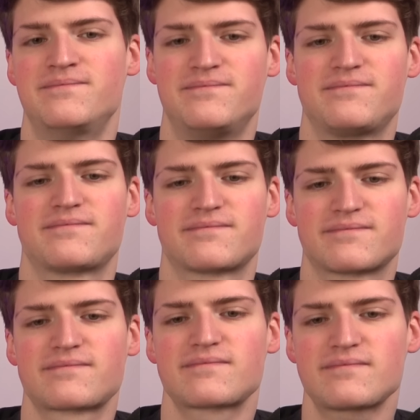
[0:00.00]

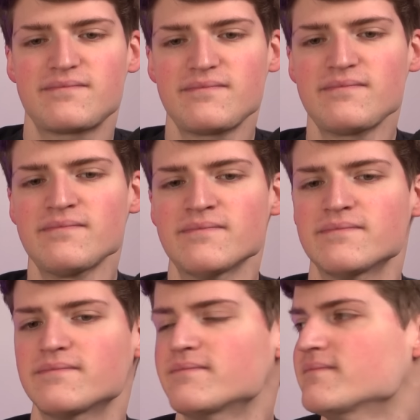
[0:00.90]

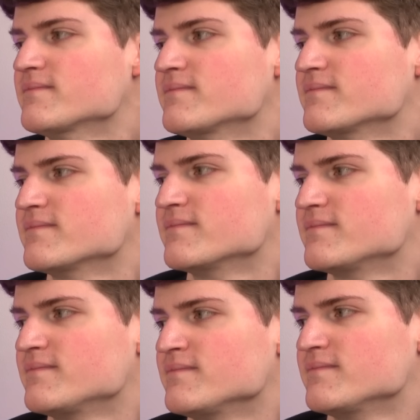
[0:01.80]

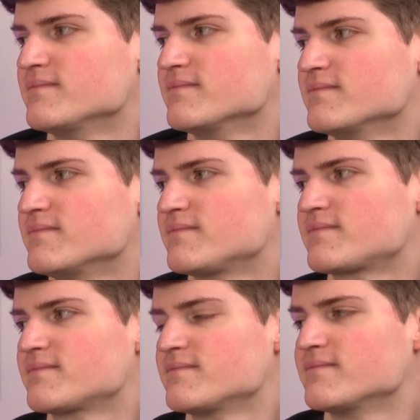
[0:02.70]

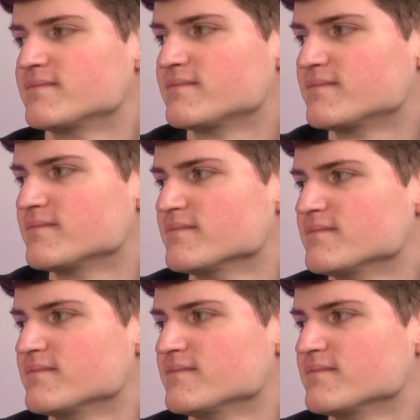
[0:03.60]
[no speech]